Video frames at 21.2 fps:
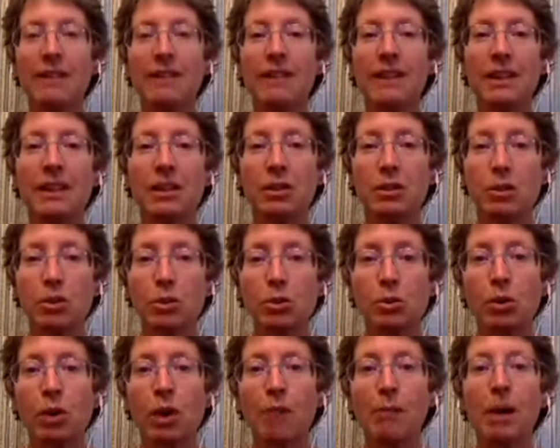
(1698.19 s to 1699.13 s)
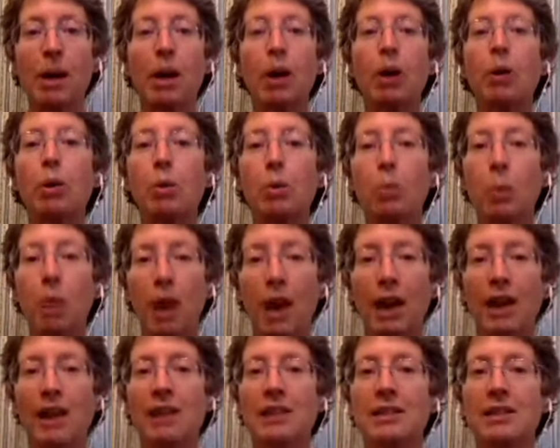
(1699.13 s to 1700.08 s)
that is trauma
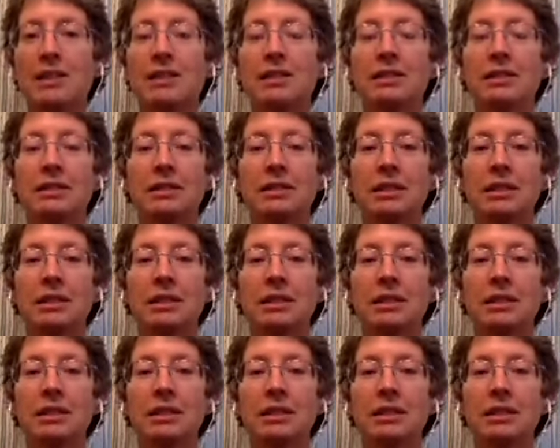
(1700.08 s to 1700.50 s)
wise